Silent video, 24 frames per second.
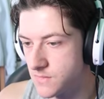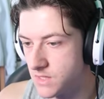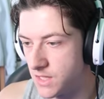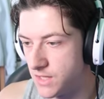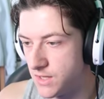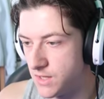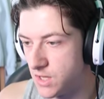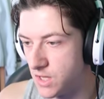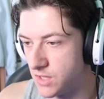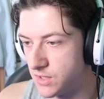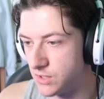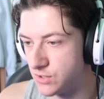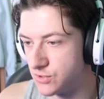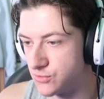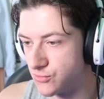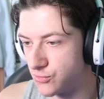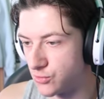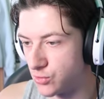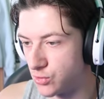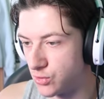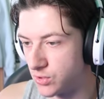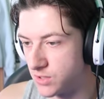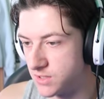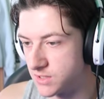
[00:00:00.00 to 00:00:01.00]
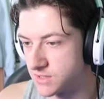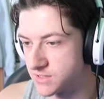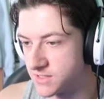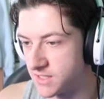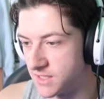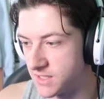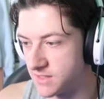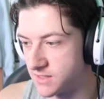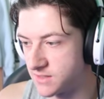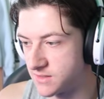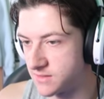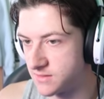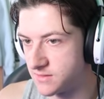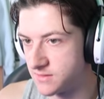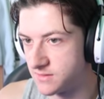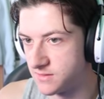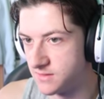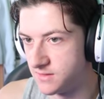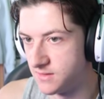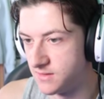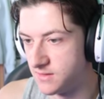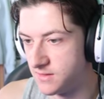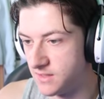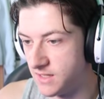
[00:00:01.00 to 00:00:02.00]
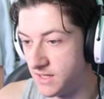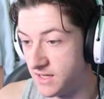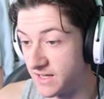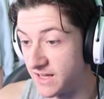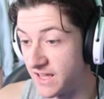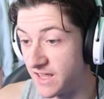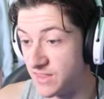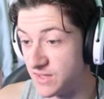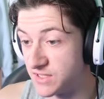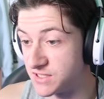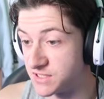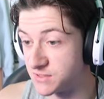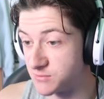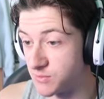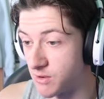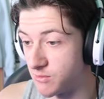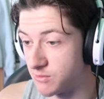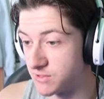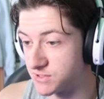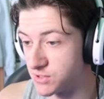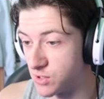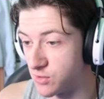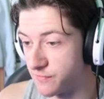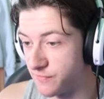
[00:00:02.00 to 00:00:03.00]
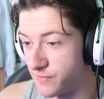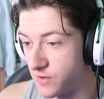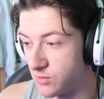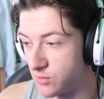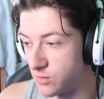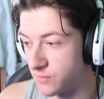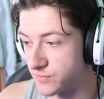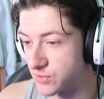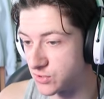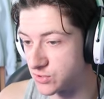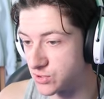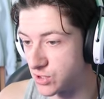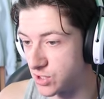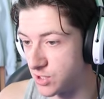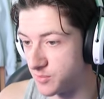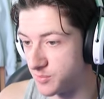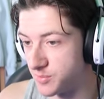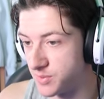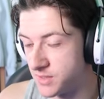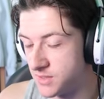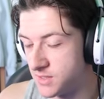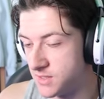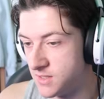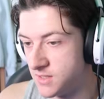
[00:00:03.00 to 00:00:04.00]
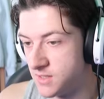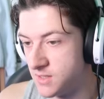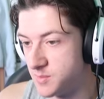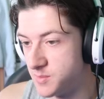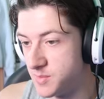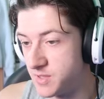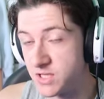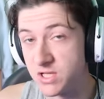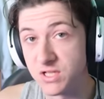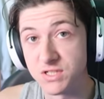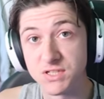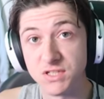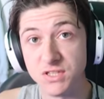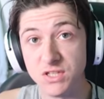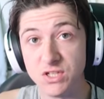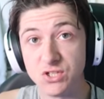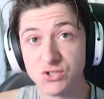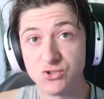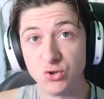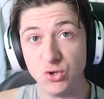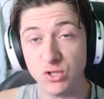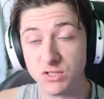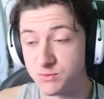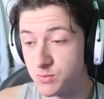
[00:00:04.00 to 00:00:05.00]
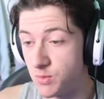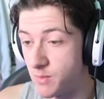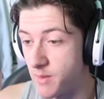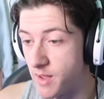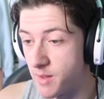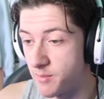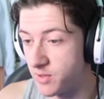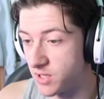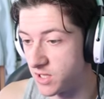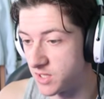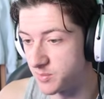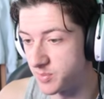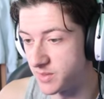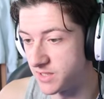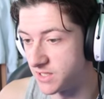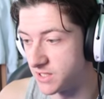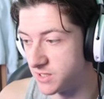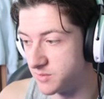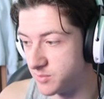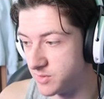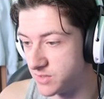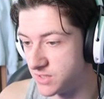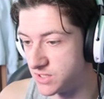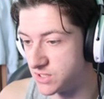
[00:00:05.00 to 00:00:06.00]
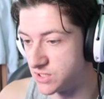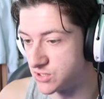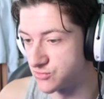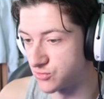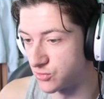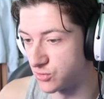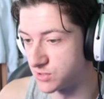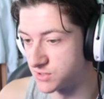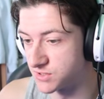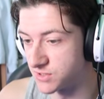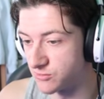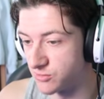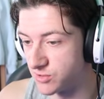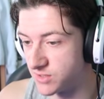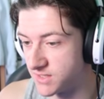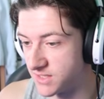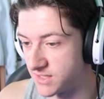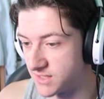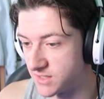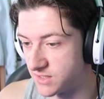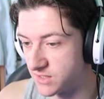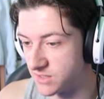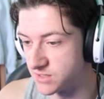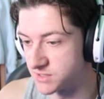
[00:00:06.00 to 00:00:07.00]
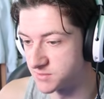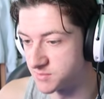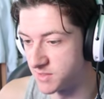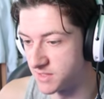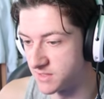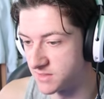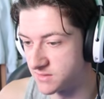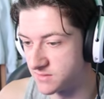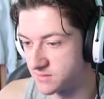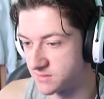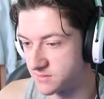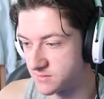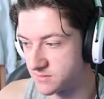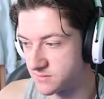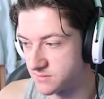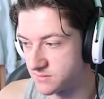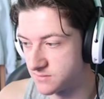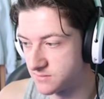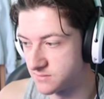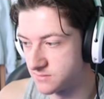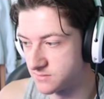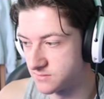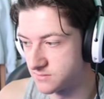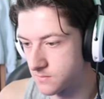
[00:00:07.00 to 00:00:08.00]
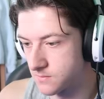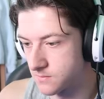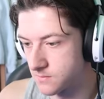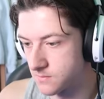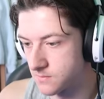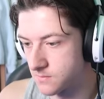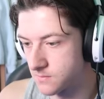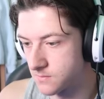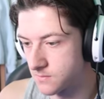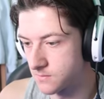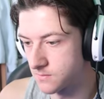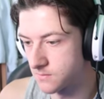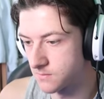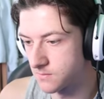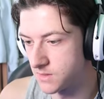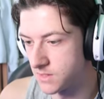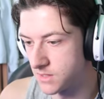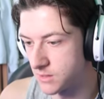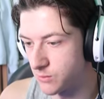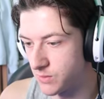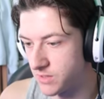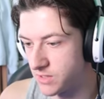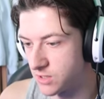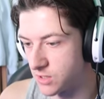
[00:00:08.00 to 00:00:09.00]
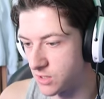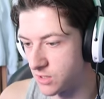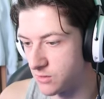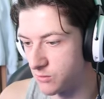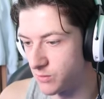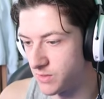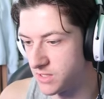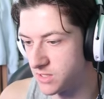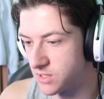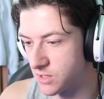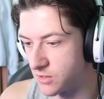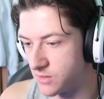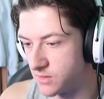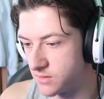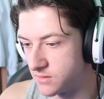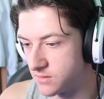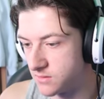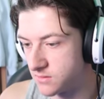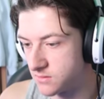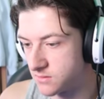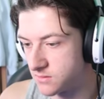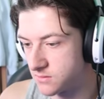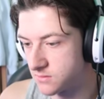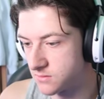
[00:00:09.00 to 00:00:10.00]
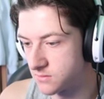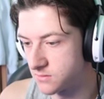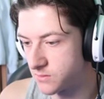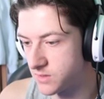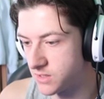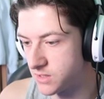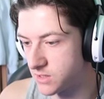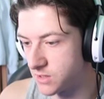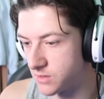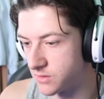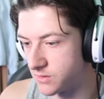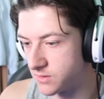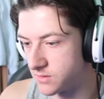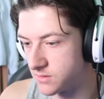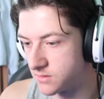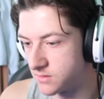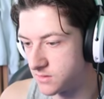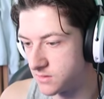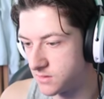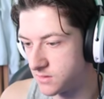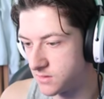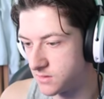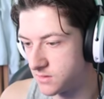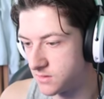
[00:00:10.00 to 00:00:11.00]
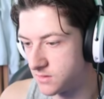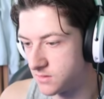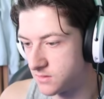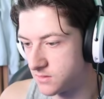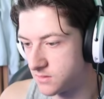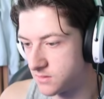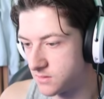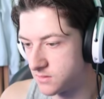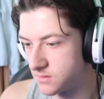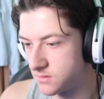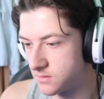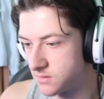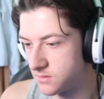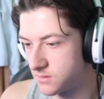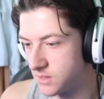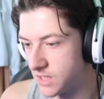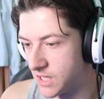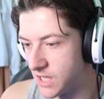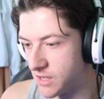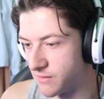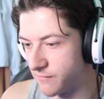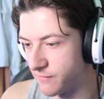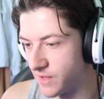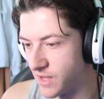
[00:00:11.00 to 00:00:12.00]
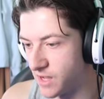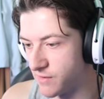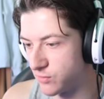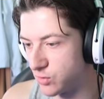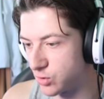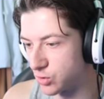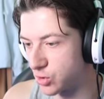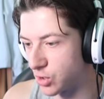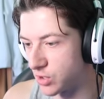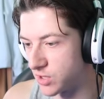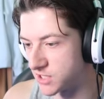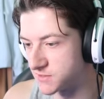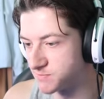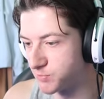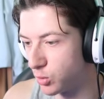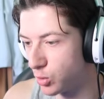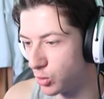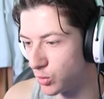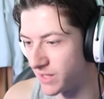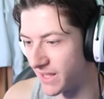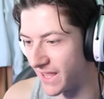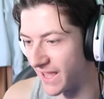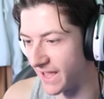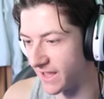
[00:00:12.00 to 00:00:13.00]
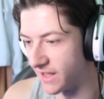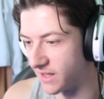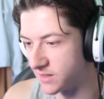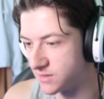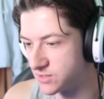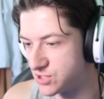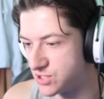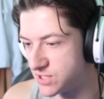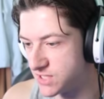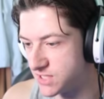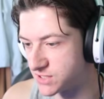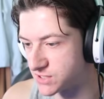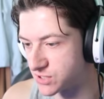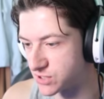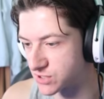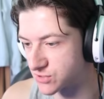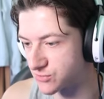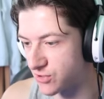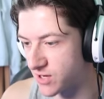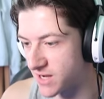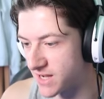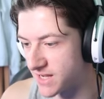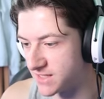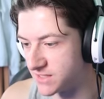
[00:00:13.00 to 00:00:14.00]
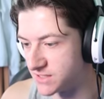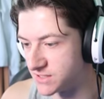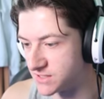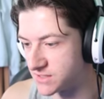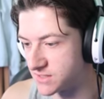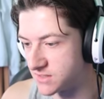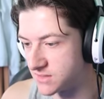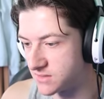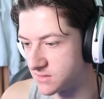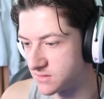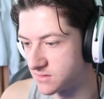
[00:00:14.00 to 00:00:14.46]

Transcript: Another draw, it looks like. And again, this is why we're so far off the top. Because of these draws. We may be unbeaten, but these draws are ridiculous, man. Look, like, where are you going? Where are you going? Where are you going? have, have I not got this ball yet? Jesus Christ.